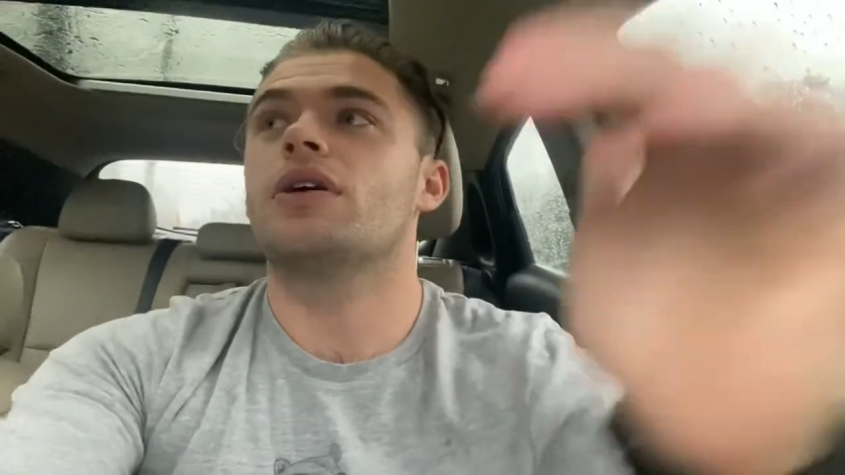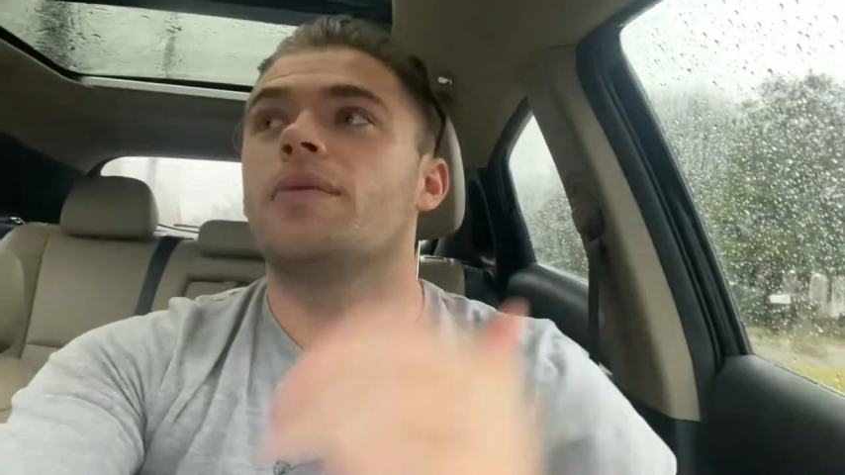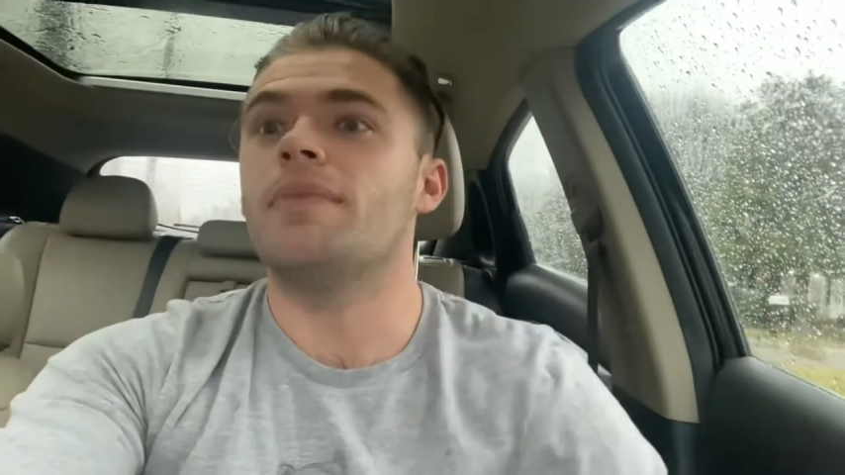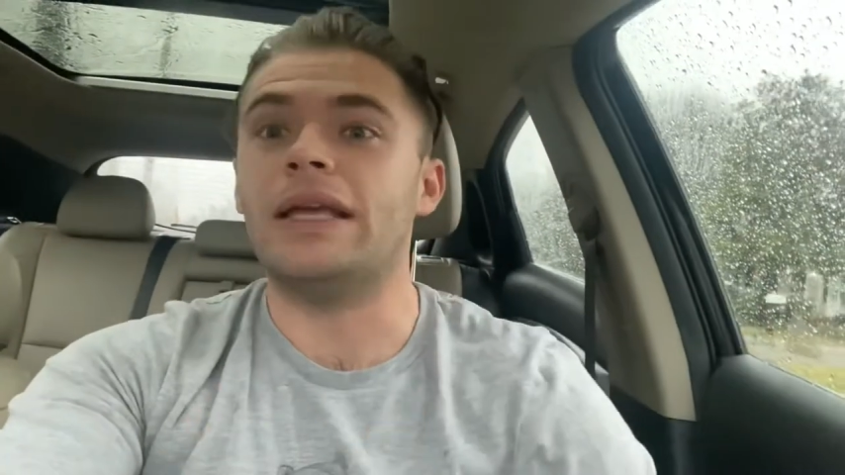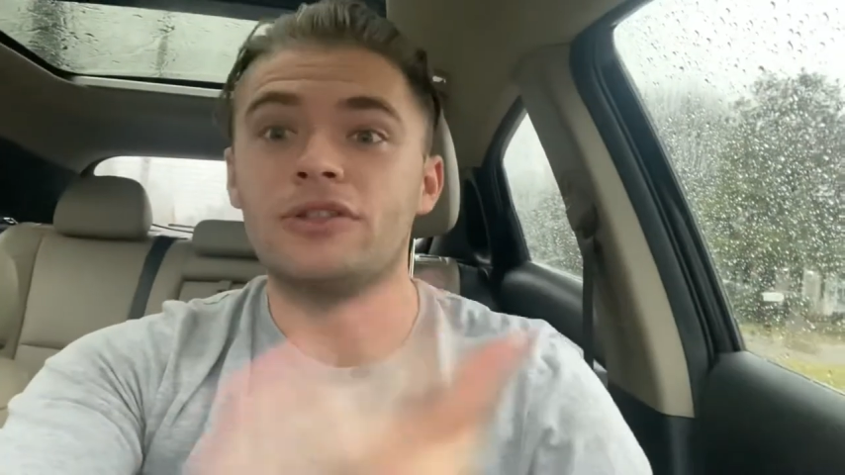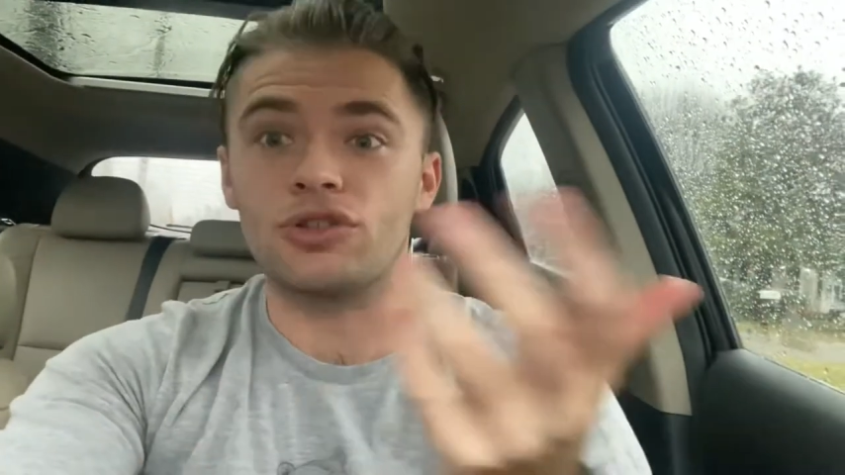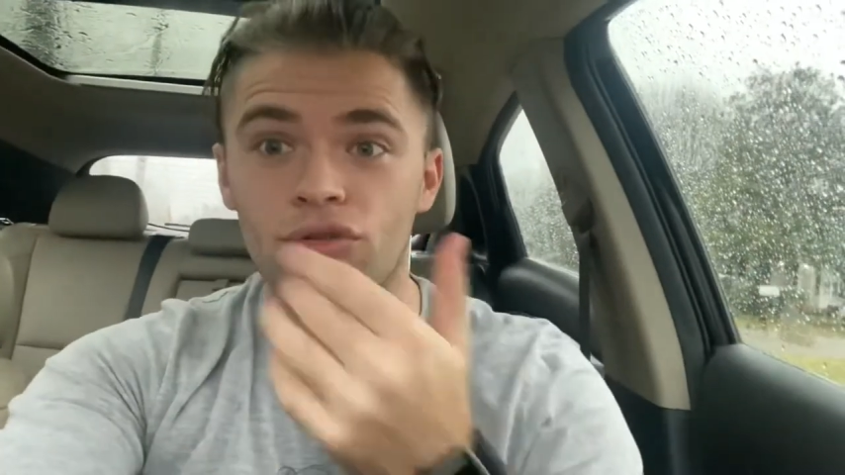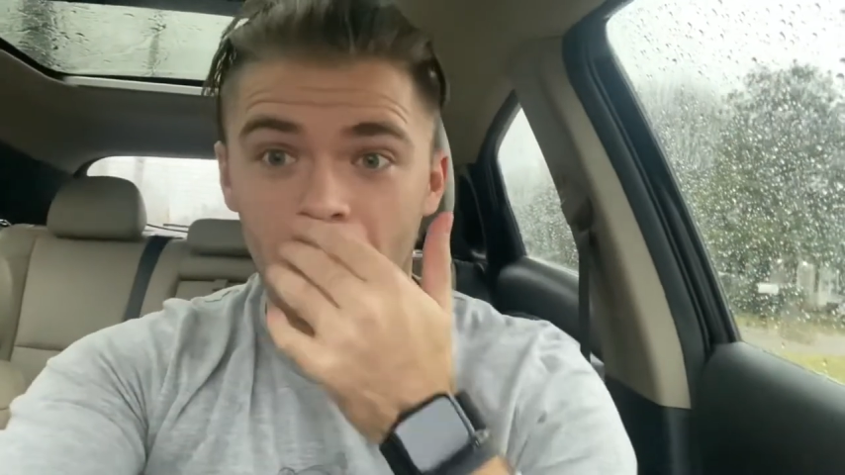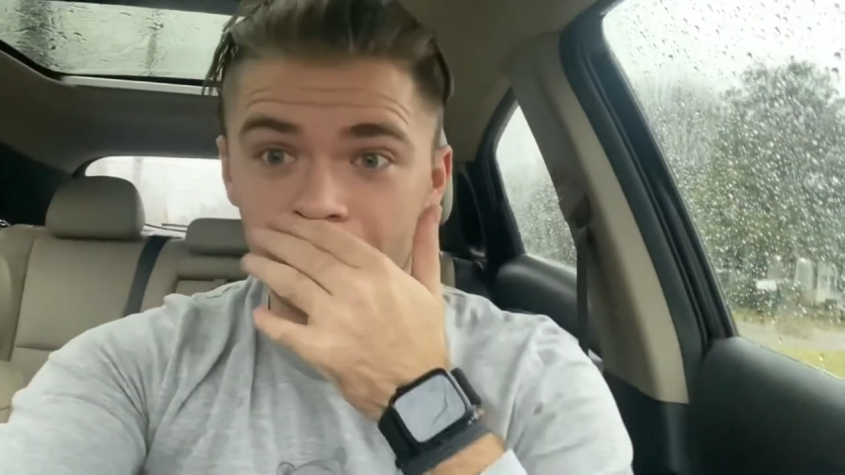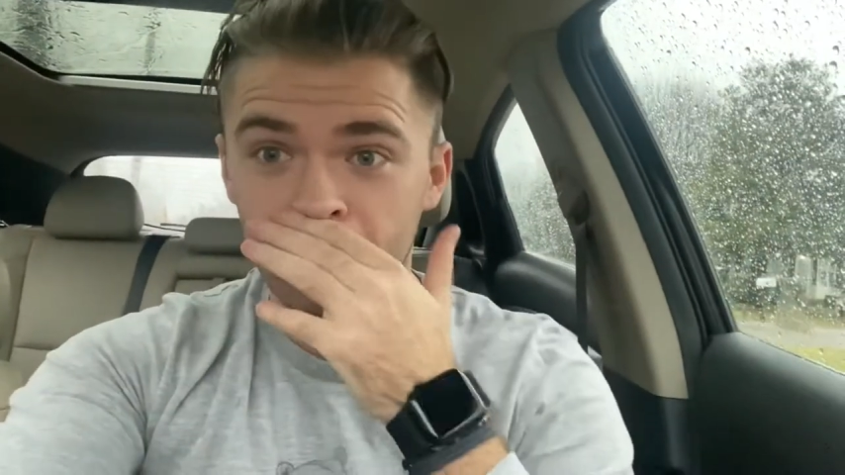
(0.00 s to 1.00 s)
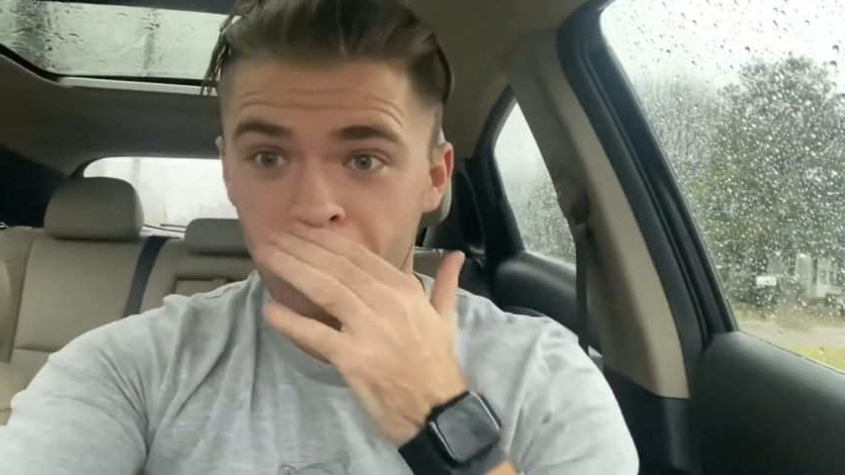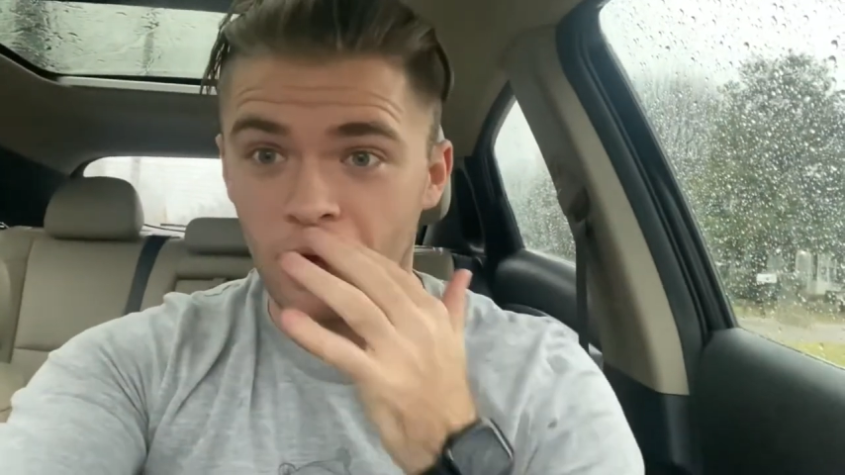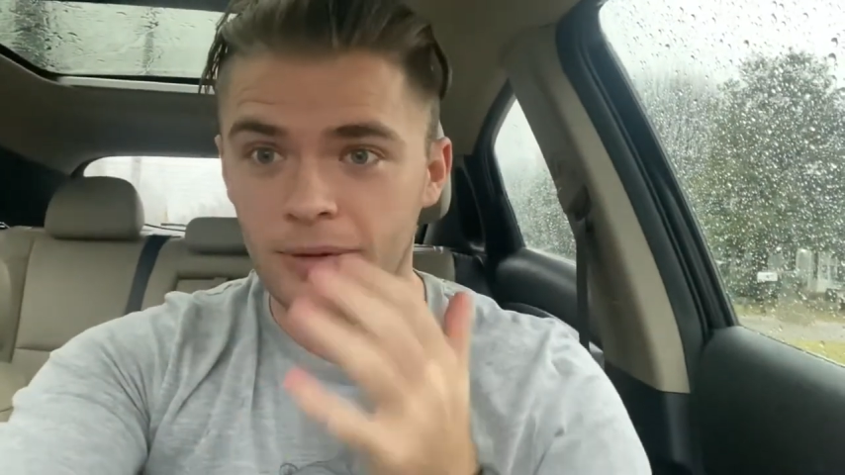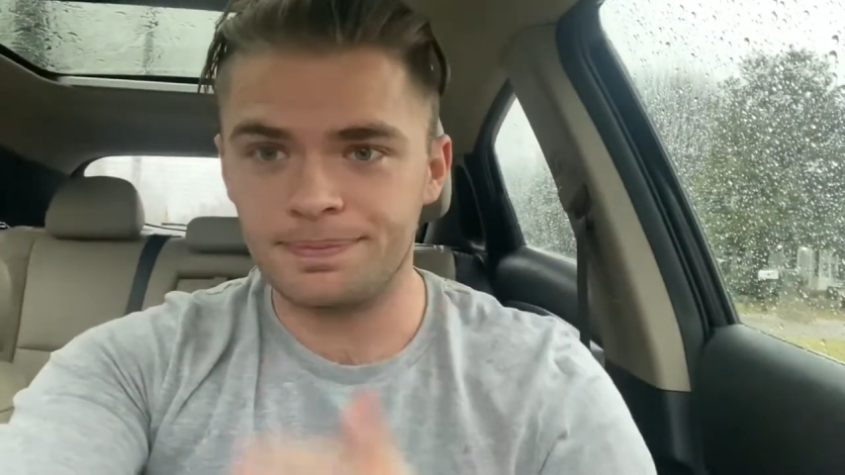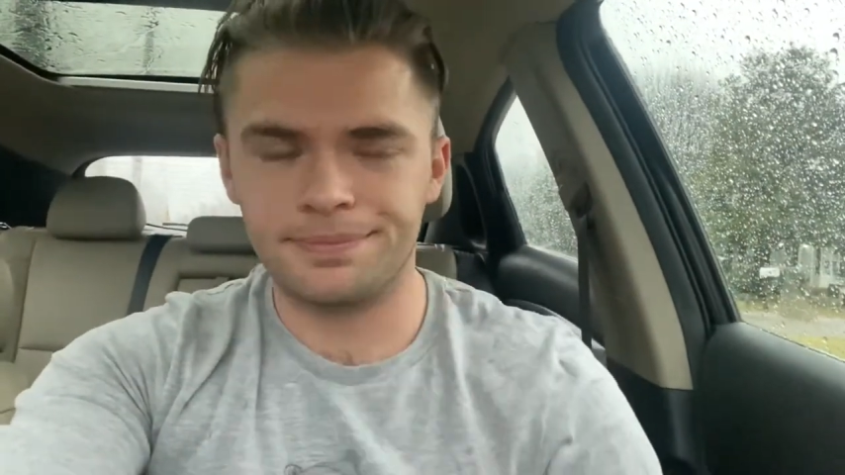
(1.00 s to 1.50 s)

me to travel a lot.